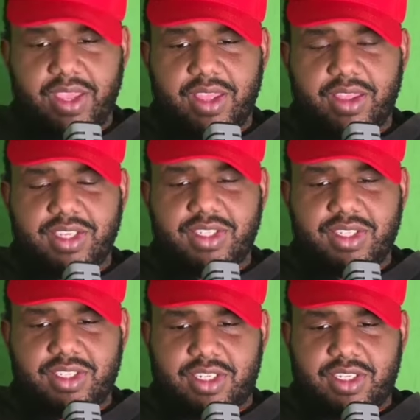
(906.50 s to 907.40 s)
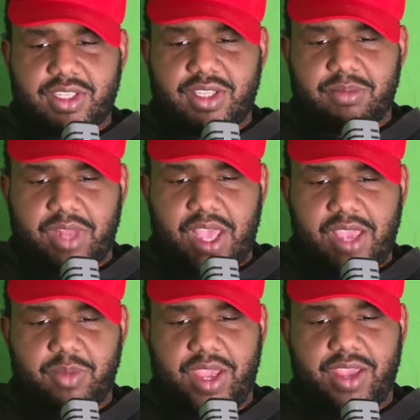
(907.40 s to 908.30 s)
this is just the Black
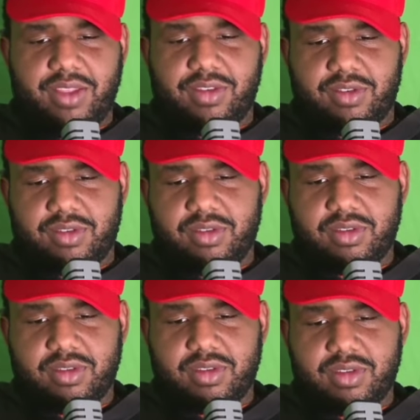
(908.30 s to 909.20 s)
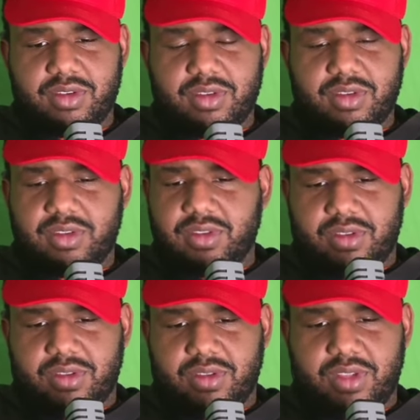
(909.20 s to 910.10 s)
Panther
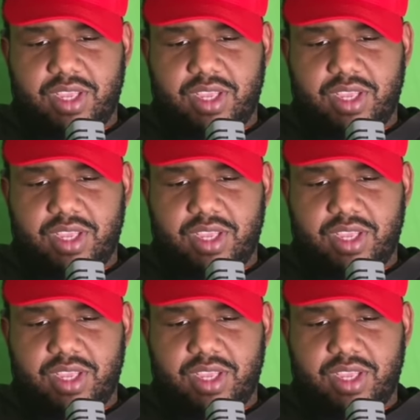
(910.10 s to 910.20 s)
in